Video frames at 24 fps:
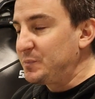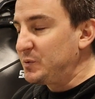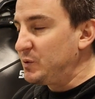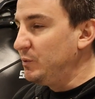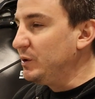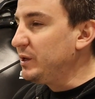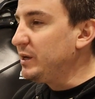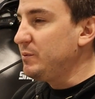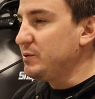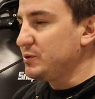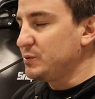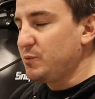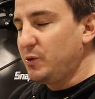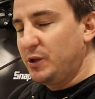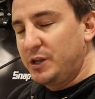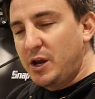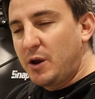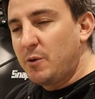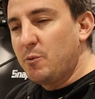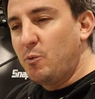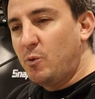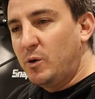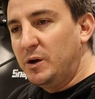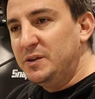Was really
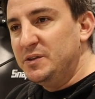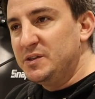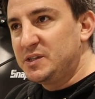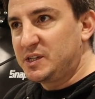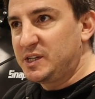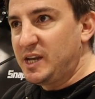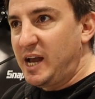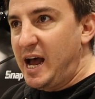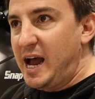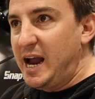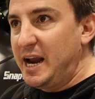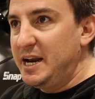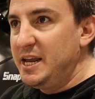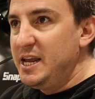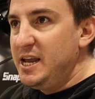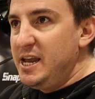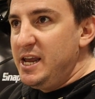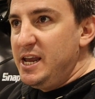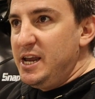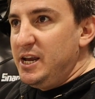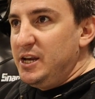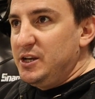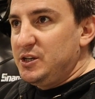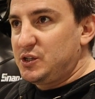on one side.
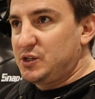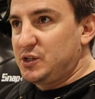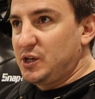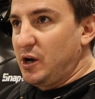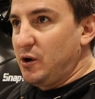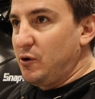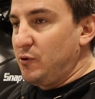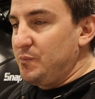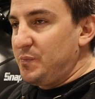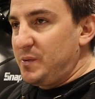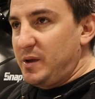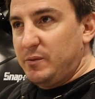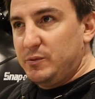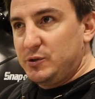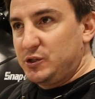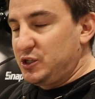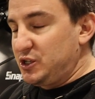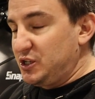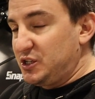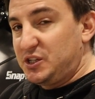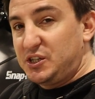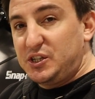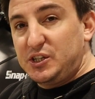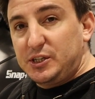So it was
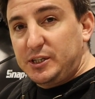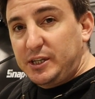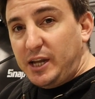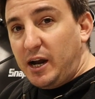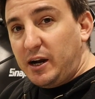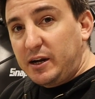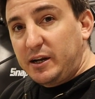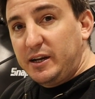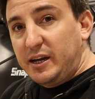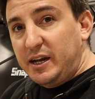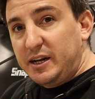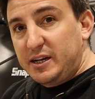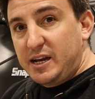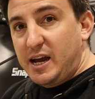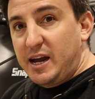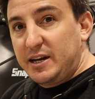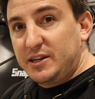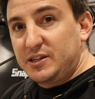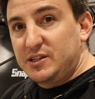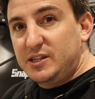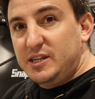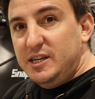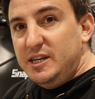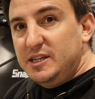just stuck and kind
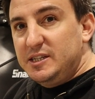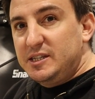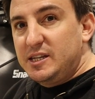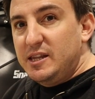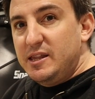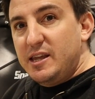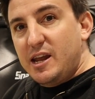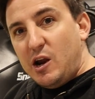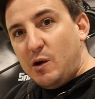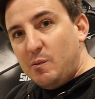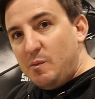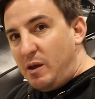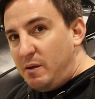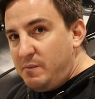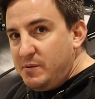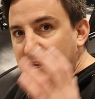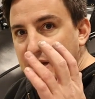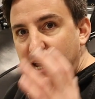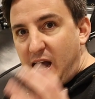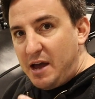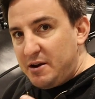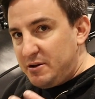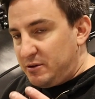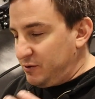of seized in there, maybe
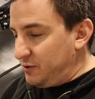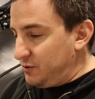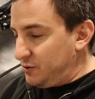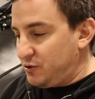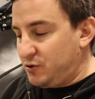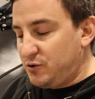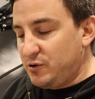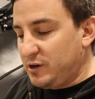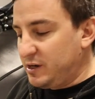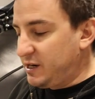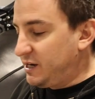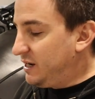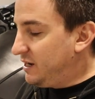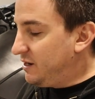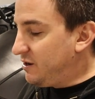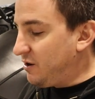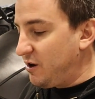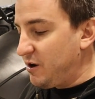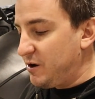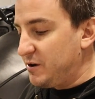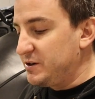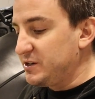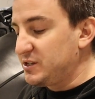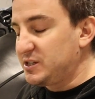gotten a little crooked,
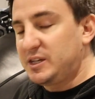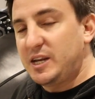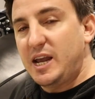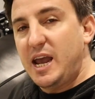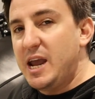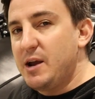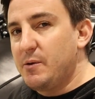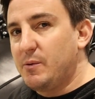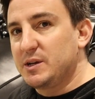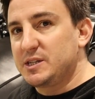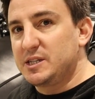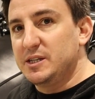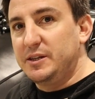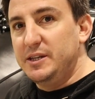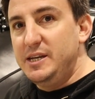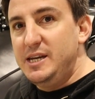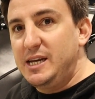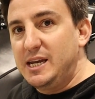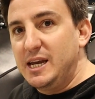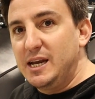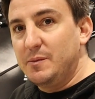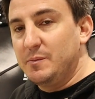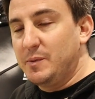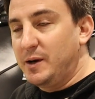hard to say. It wasn't
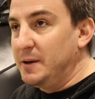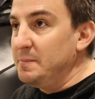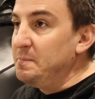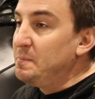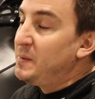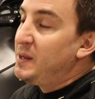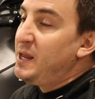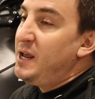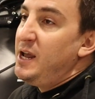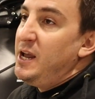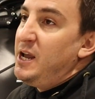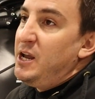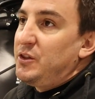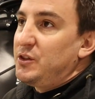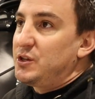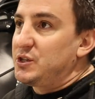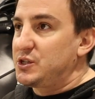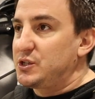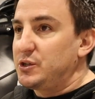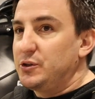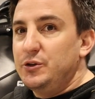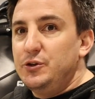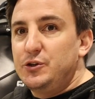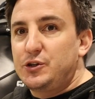leaking, but the
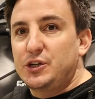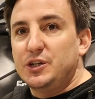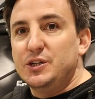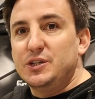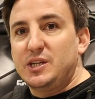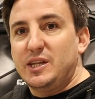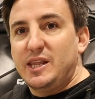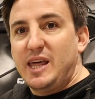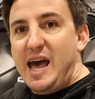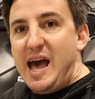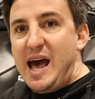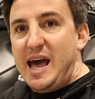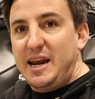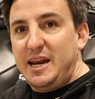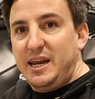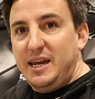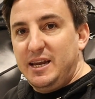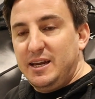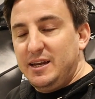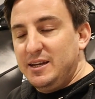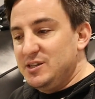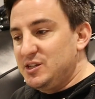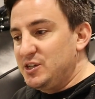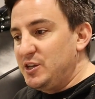solution to that
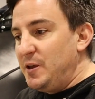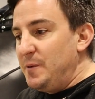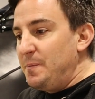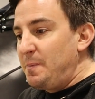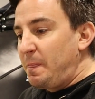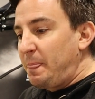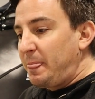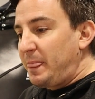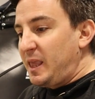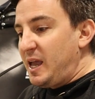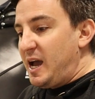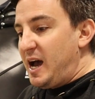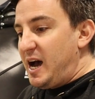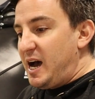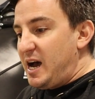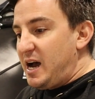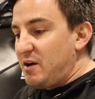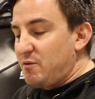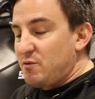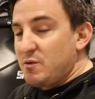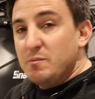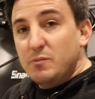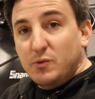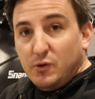is
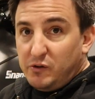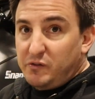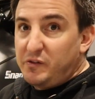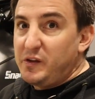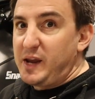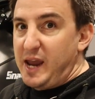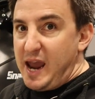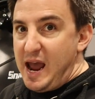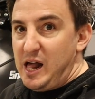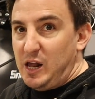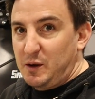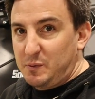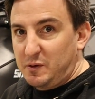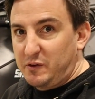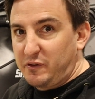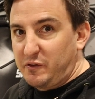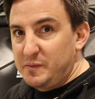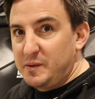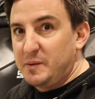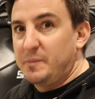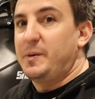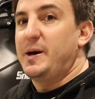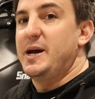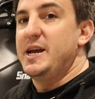remove the caliper
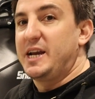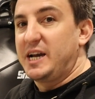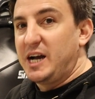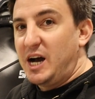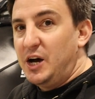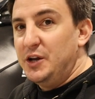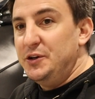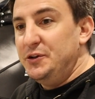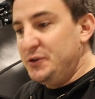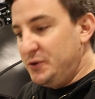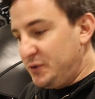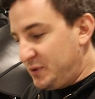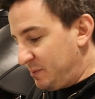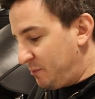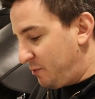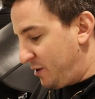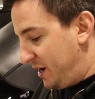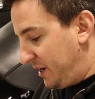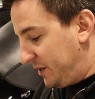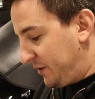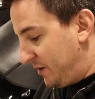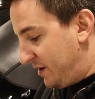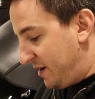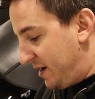from the bike, undo the
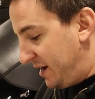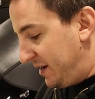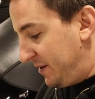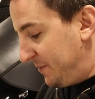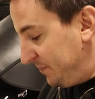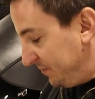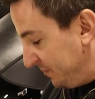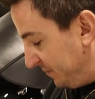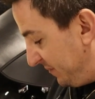brake line,